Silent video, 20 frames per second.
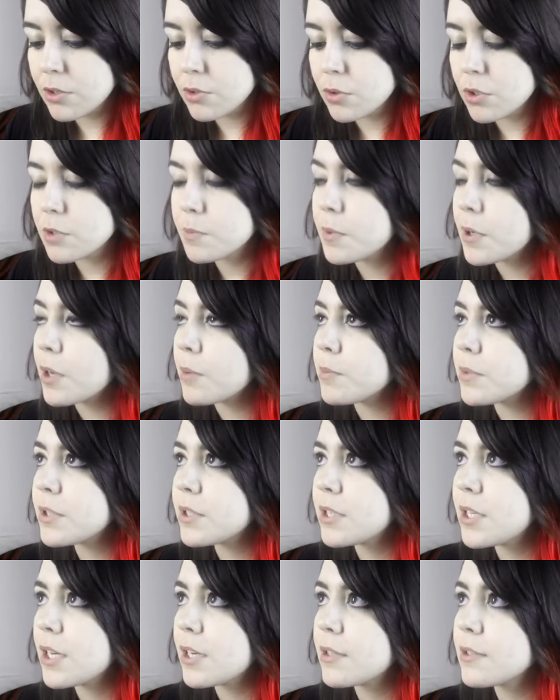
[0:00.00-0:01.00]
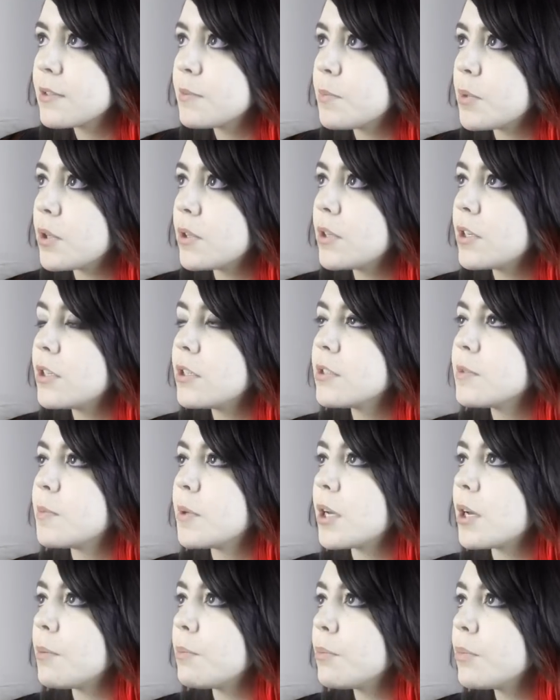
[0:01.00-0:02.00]
Trees become sticks, buildings
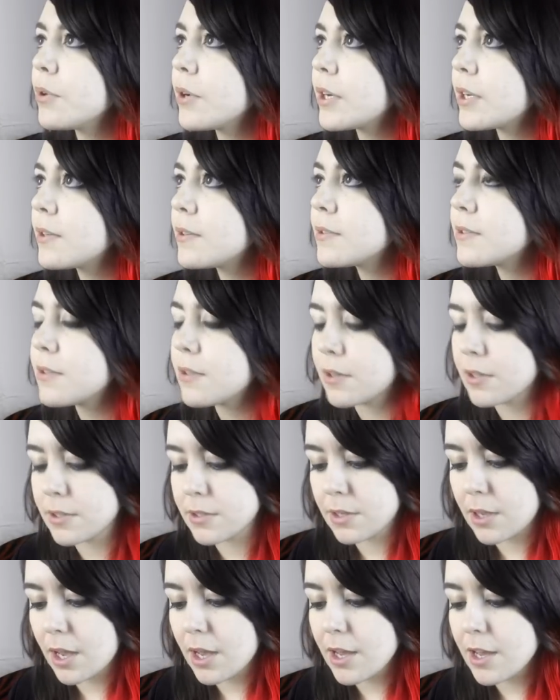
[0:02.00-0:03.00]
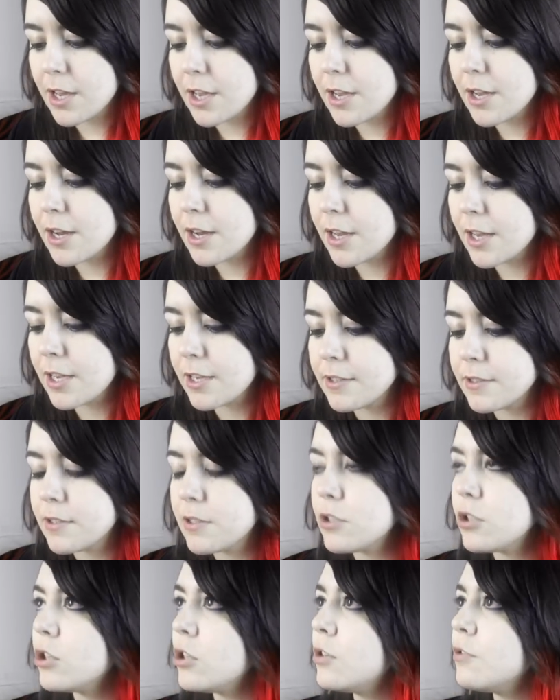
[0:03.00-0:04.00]
become bricks, the sky a
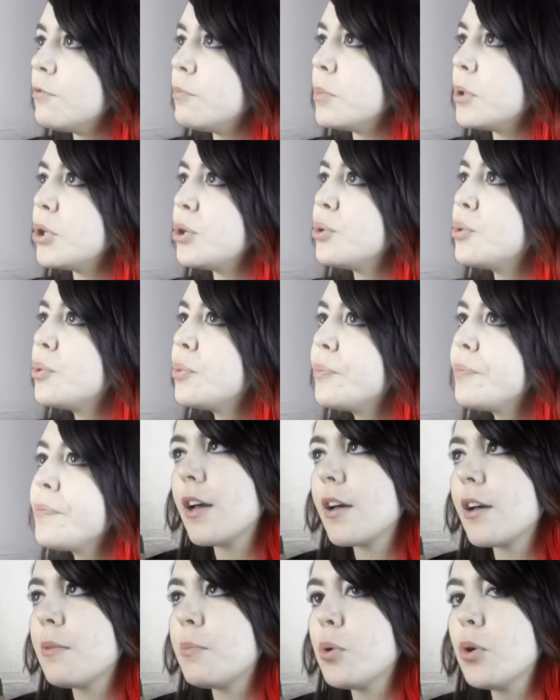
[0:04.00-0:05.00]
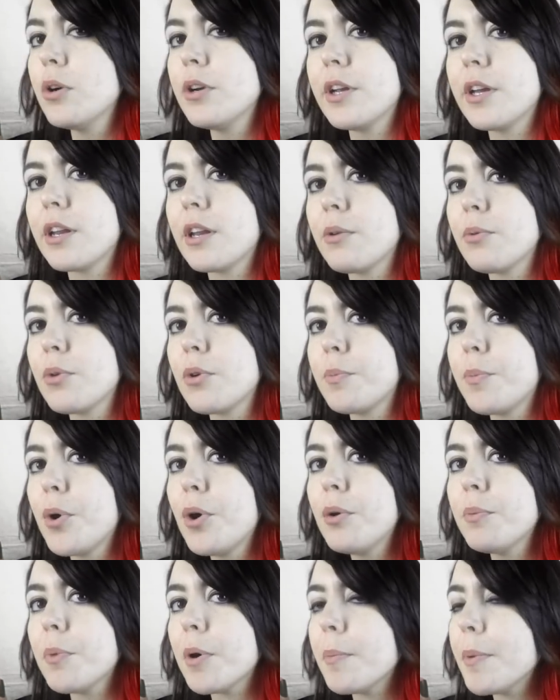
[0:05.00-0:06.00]
hazy sheet of blue. I got bored and I wrote a
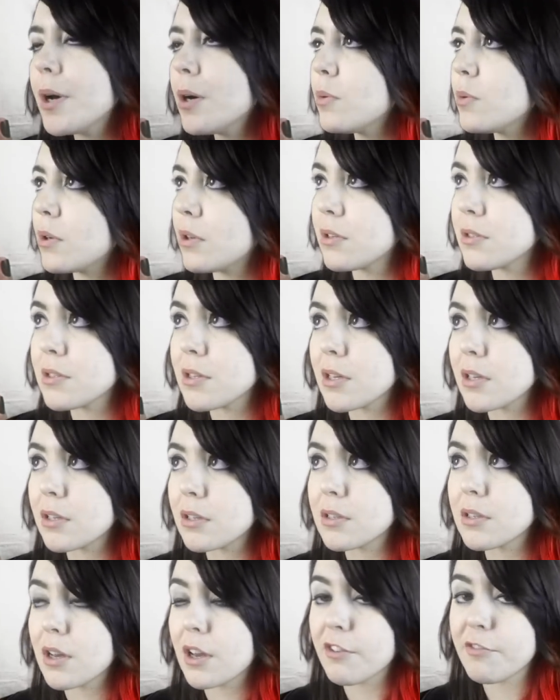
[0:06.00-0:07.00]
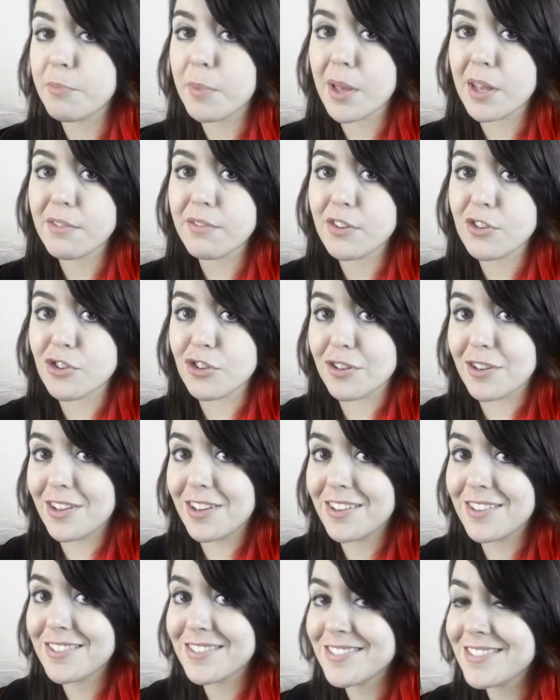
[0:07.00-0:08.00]
poem about what it's like to have bad vision
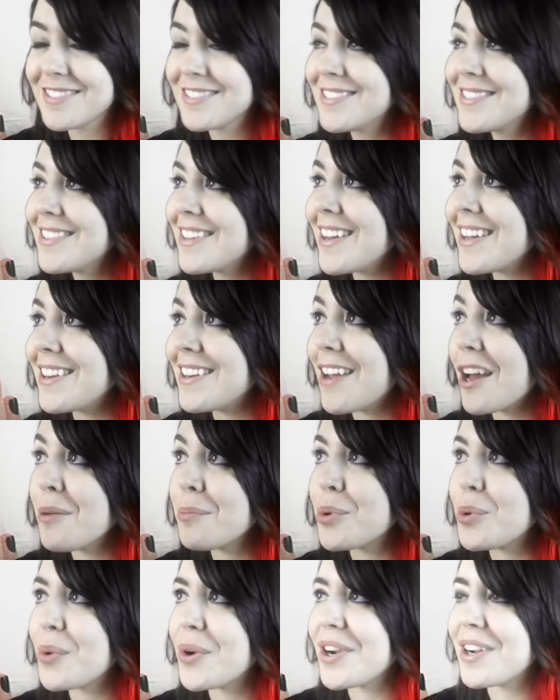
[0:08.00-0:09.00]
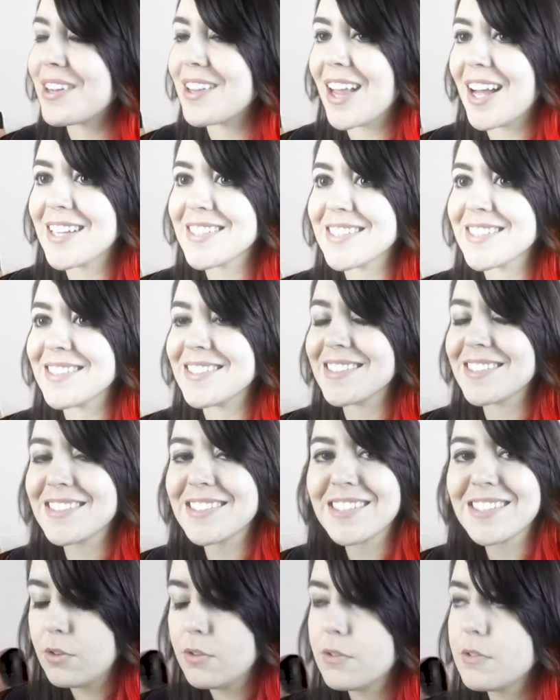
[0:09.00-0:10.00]
and not be wearing glasses.
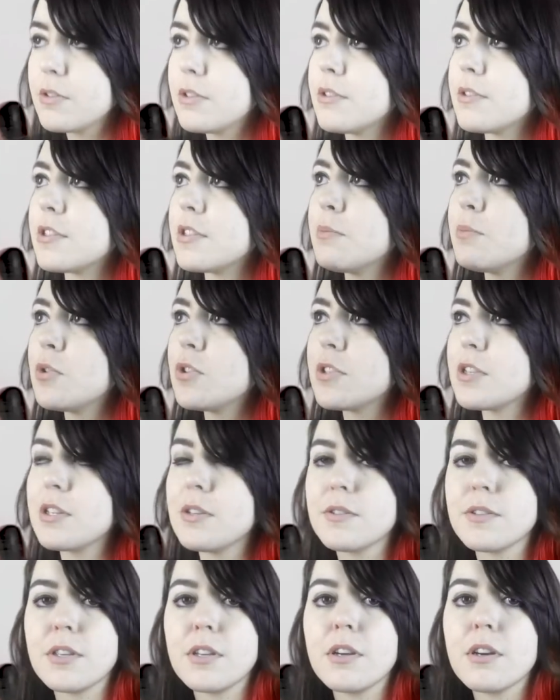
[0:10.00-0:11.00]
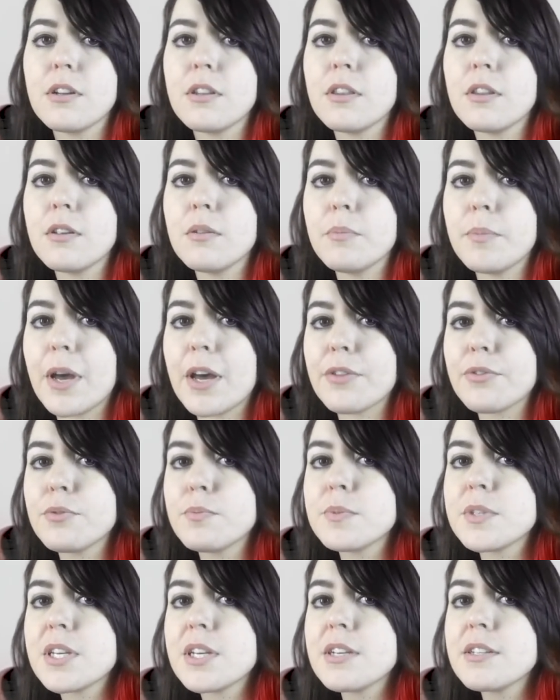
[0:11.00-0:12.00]
know those little symbols that you see on the
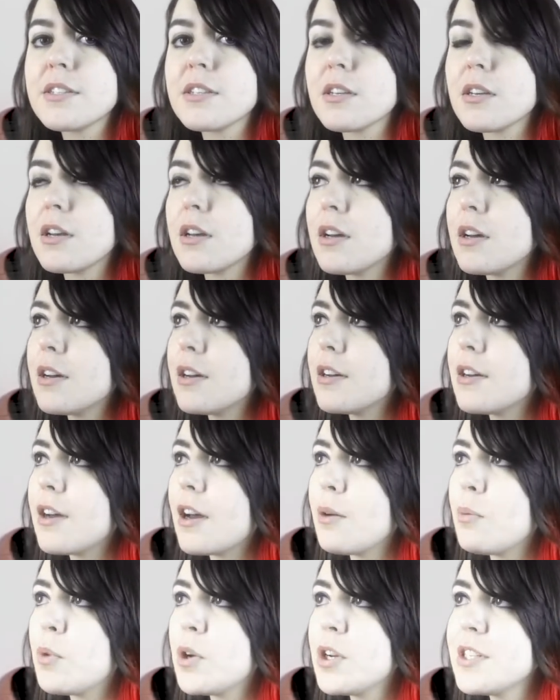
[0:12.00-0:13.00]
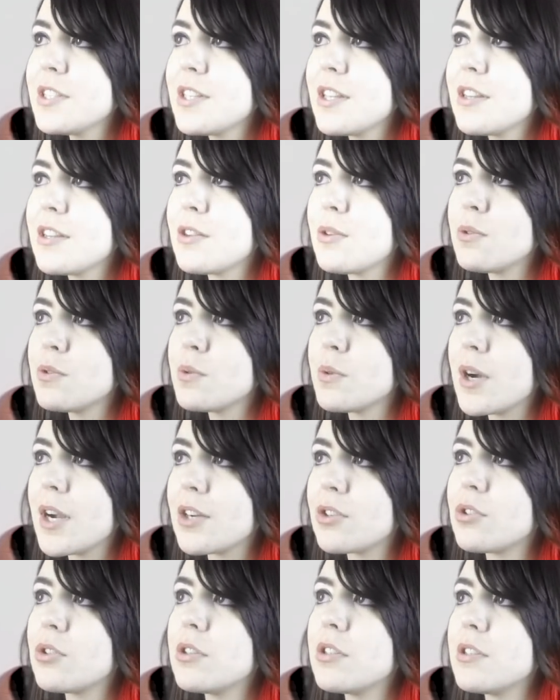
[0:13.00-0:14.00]
bathroom signs? Uh, I want to say that those were
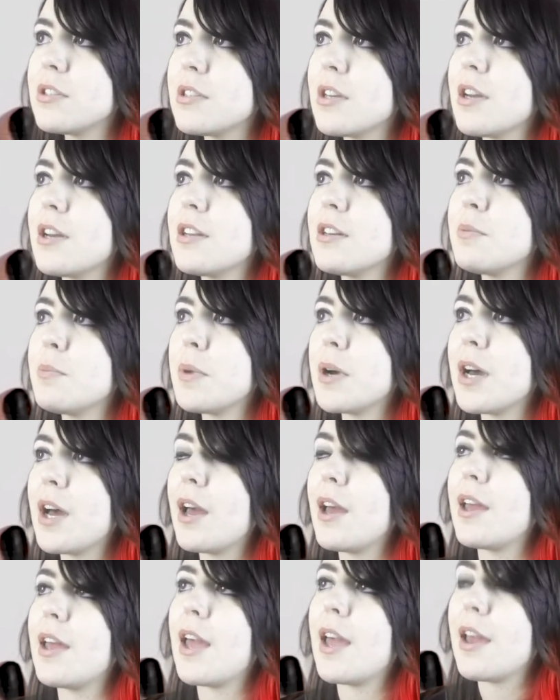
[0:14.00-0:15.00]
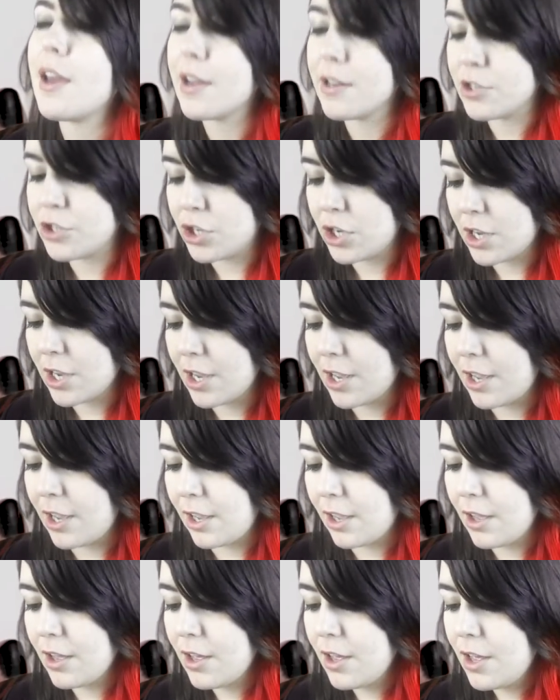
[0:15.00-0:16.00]
actually designed by A I G
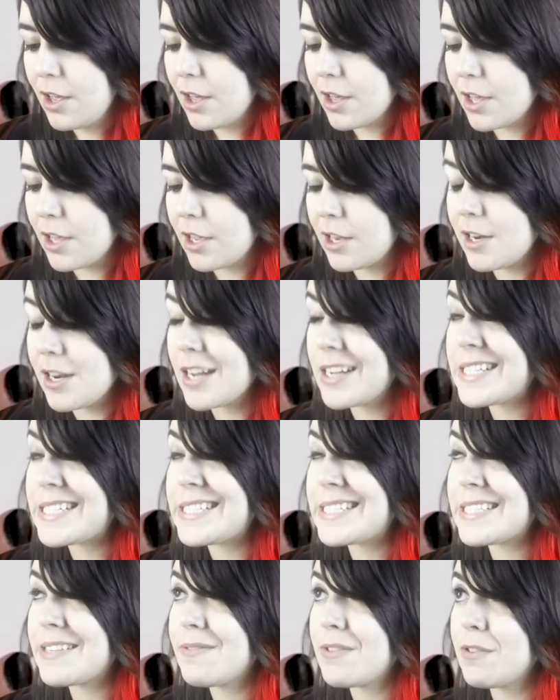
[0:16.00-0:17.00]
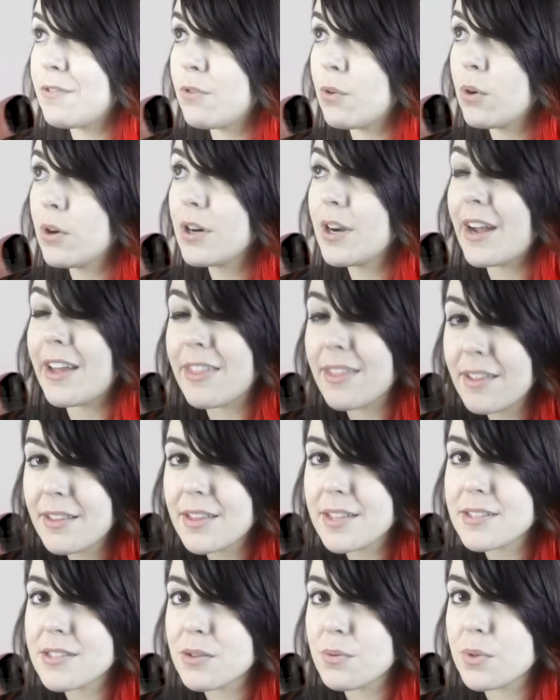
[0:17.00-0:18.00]
A in nineteen seventy-four. I
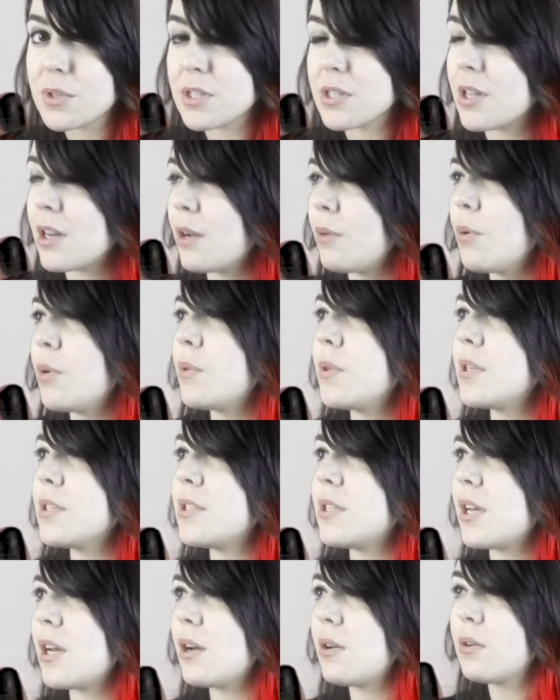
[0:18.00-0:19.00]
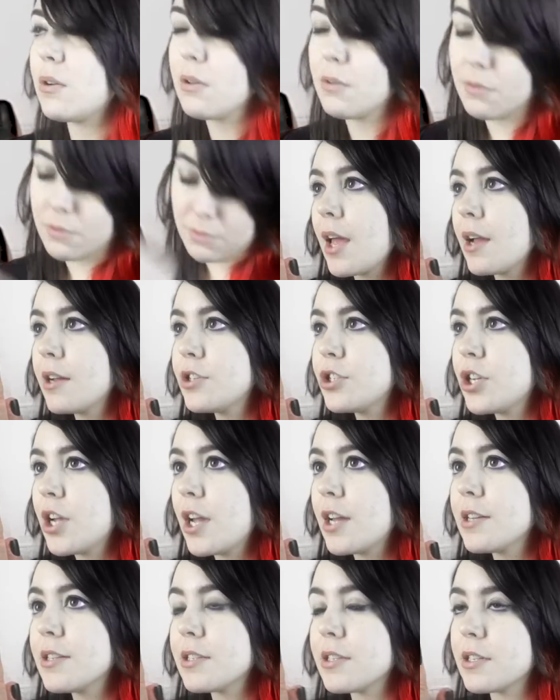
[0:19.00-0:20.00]
think that's the reason that I wrote this down. A I G
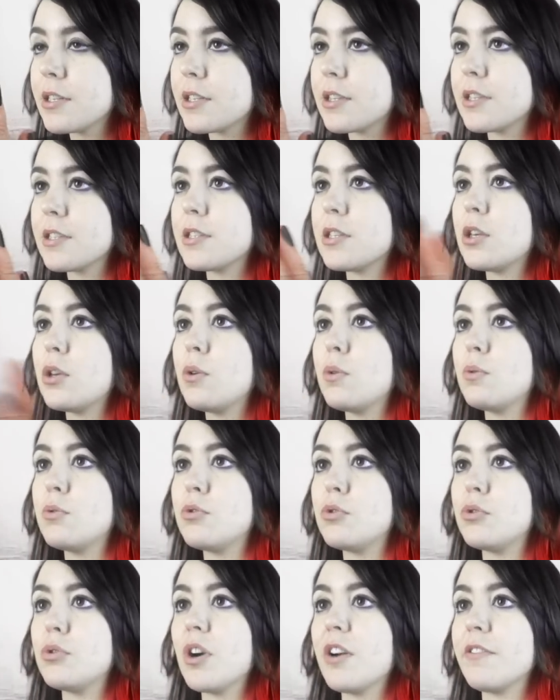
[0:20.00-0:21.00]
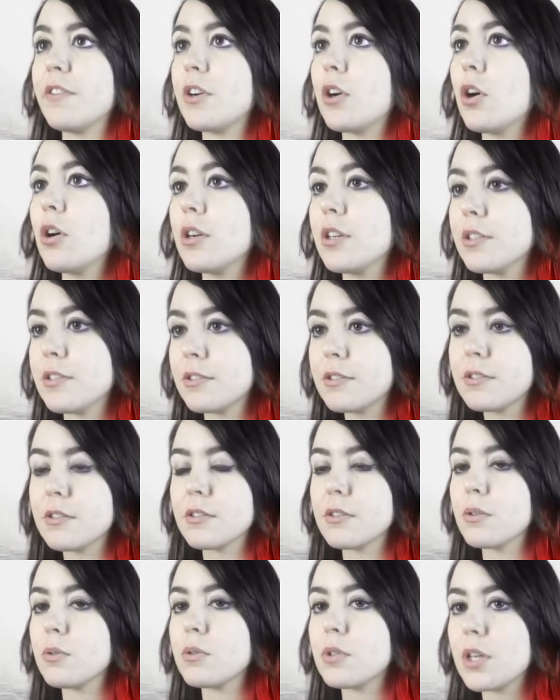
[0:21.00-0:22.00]
A is like this huge graphic
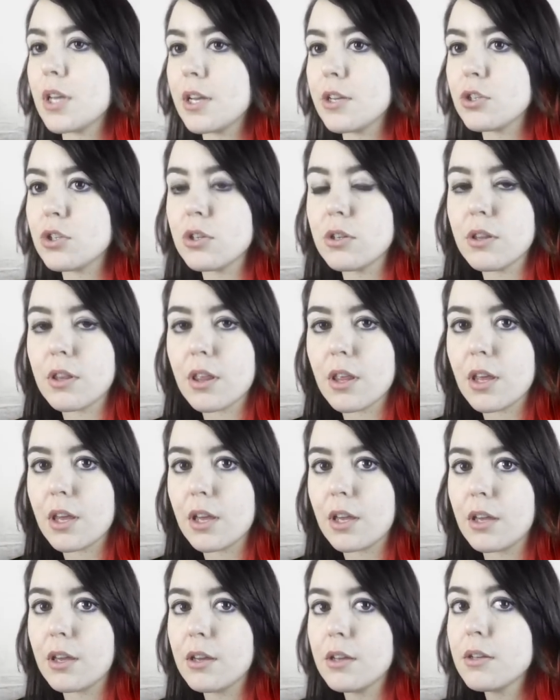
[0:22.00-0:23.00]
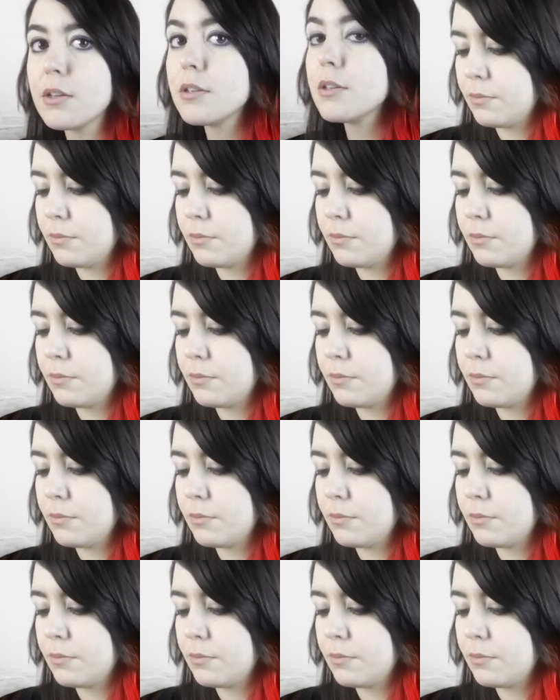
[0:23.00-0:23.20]
artists association thing.